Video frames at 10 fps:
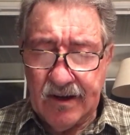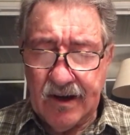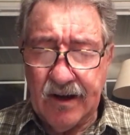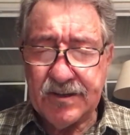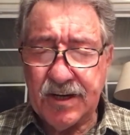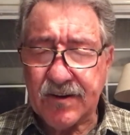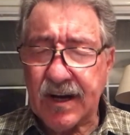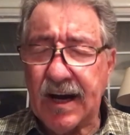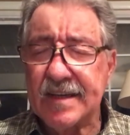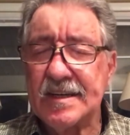Our dear
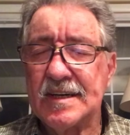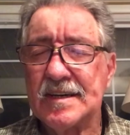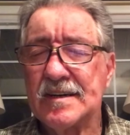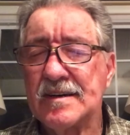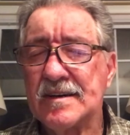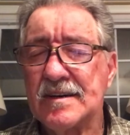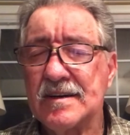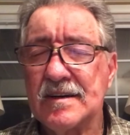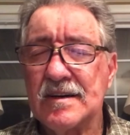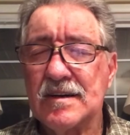God,
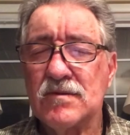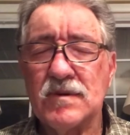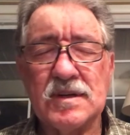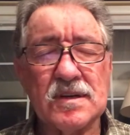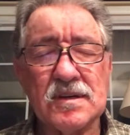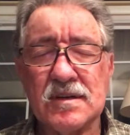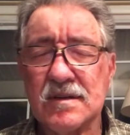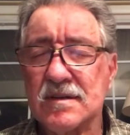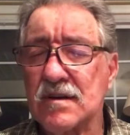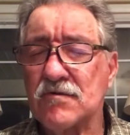we just are
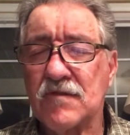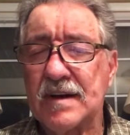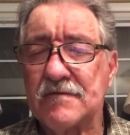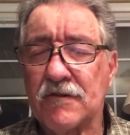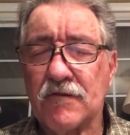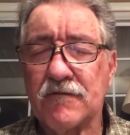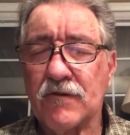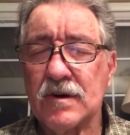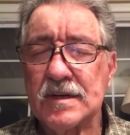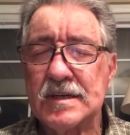so grateful
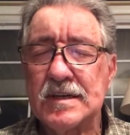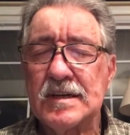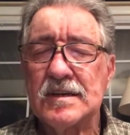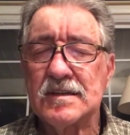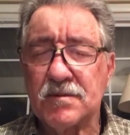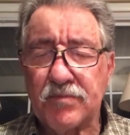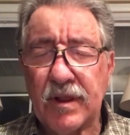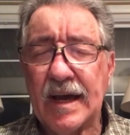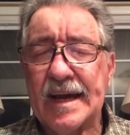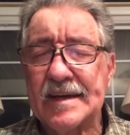for the
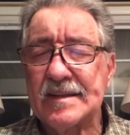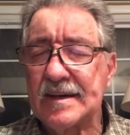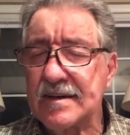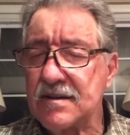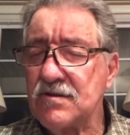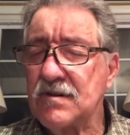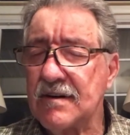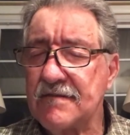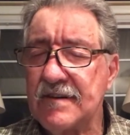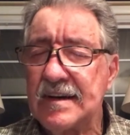plan that You
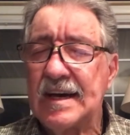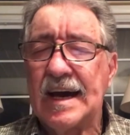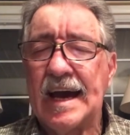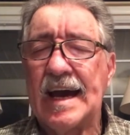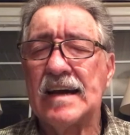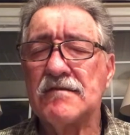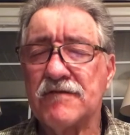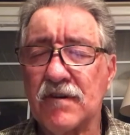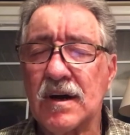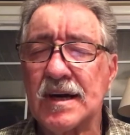have had
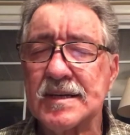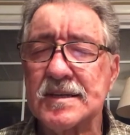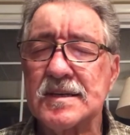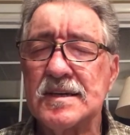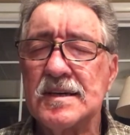for us